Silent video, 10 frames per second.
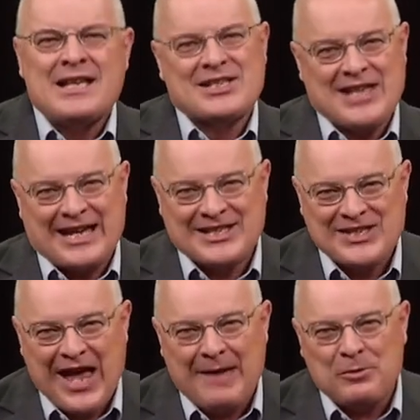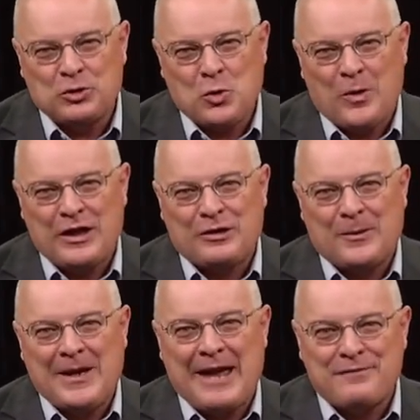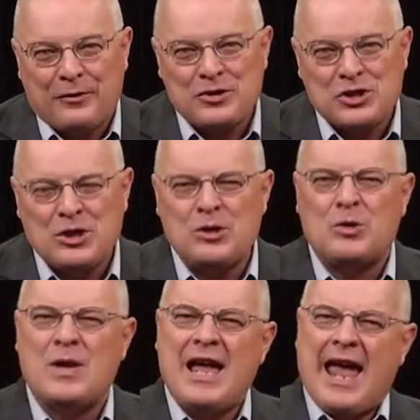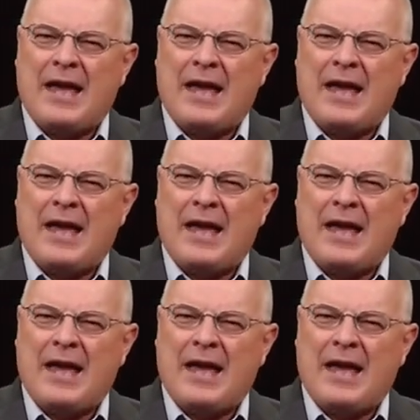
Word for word: 2 Samuel 23 and verse 2.